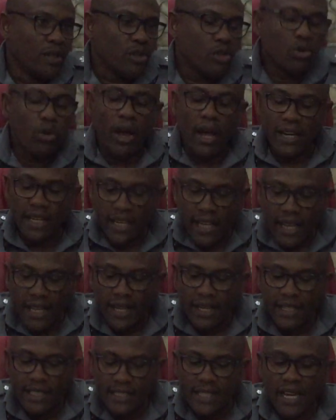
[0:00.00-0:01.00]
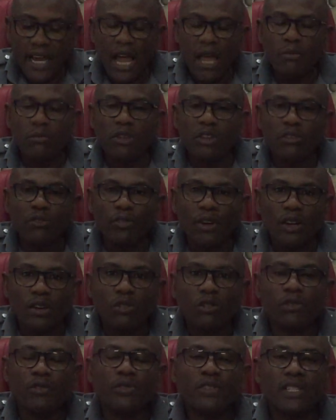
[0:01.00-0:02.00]
So at any time, if
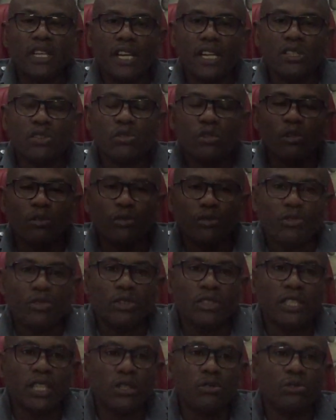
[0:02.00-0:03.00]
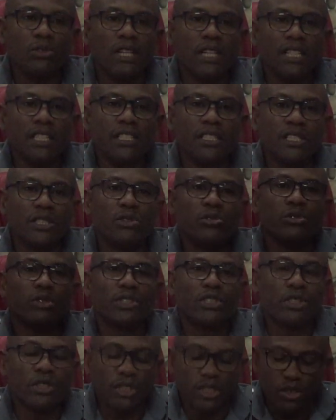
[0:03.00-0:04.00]
an officer is confronted with any
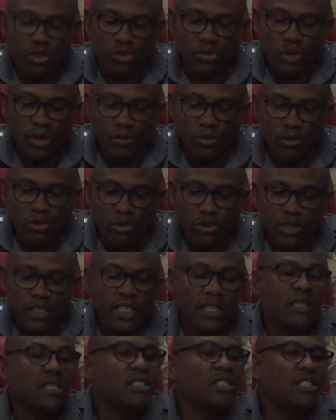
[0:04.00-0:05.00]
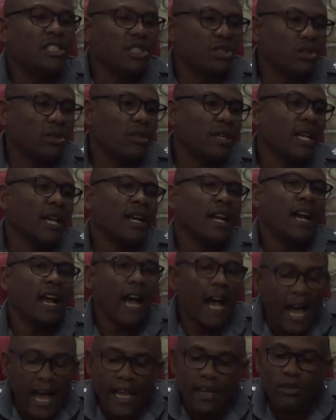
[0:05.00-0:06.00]
situation, he will be able to take decision
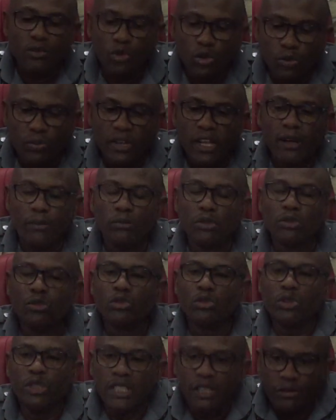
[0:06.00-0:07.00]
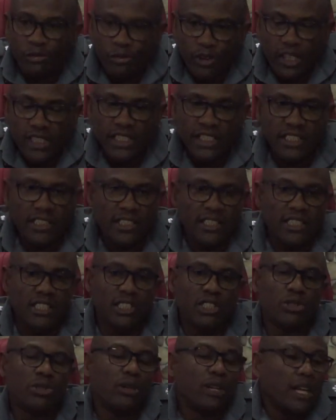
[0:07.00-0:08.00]
and will be able to defend his
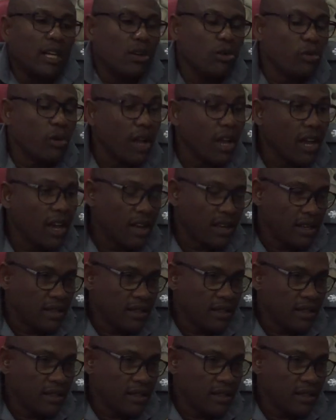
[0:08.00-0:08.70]
decision anywhere.